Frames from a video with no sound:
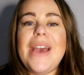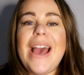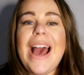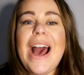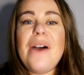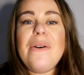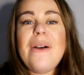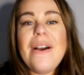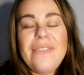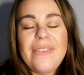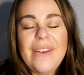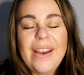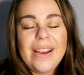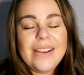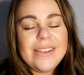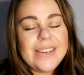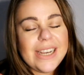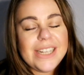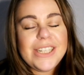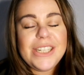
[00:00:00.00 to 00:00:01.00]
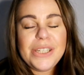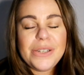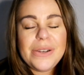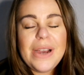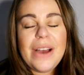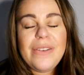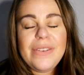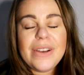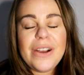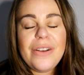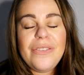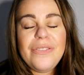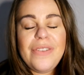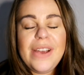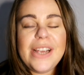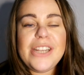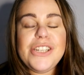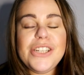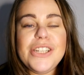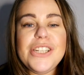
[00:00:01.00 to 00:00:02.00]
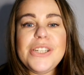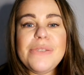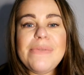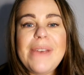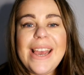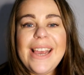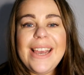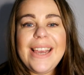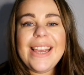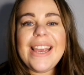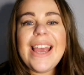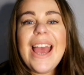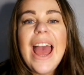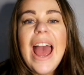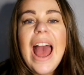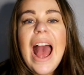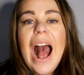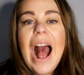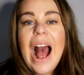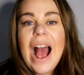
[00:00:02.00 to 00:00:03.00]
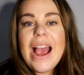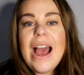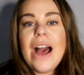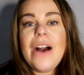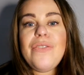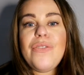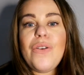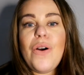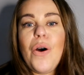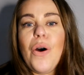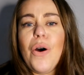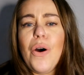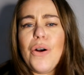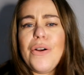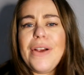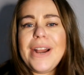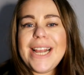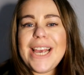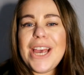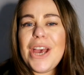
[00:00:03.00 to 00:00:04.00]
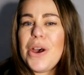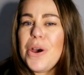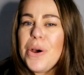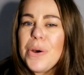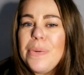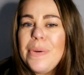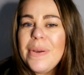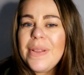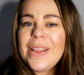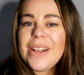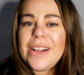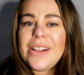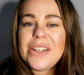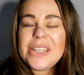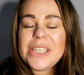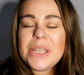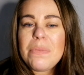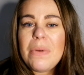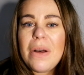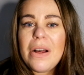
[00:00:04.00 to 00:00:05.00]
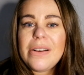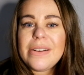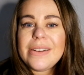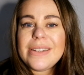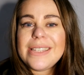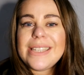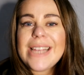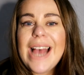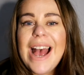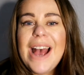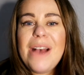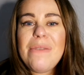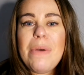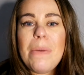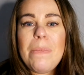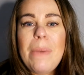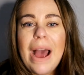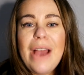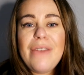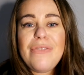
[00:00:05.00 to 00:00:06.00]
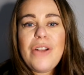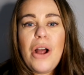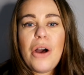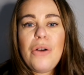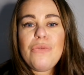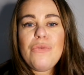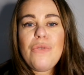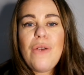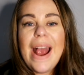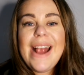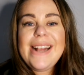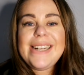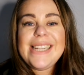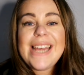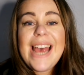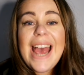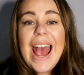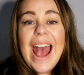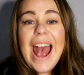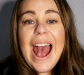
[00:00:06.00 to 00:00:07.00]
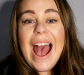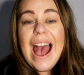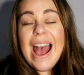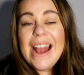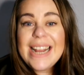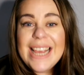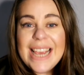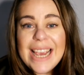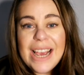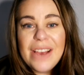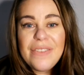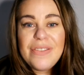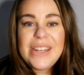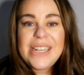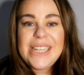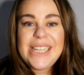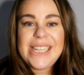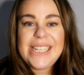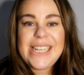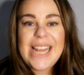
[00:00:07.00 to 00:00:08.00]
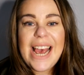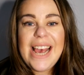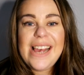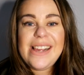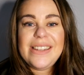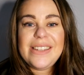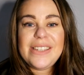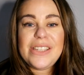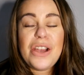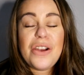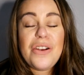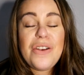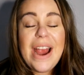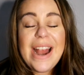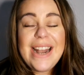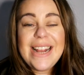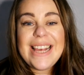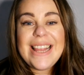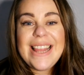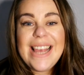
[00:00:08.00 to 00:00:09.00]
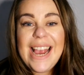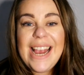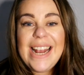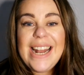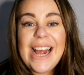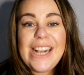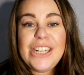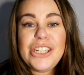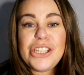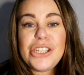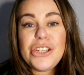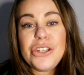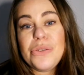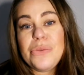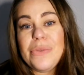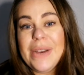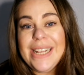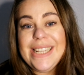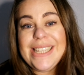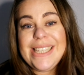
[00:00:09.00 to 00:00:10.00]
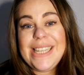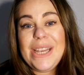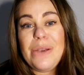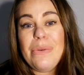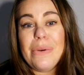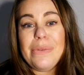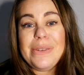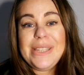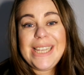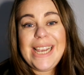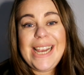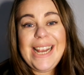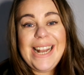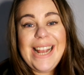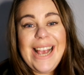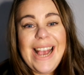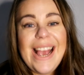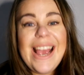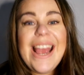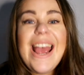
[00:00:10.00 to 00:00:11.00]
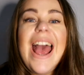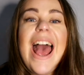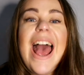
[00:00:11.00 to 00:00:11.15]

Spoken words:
However, I do have a confession to make. I have already opened the glossy box, but I've not read any of the details or anything. I just couldn't wait to see what was in it.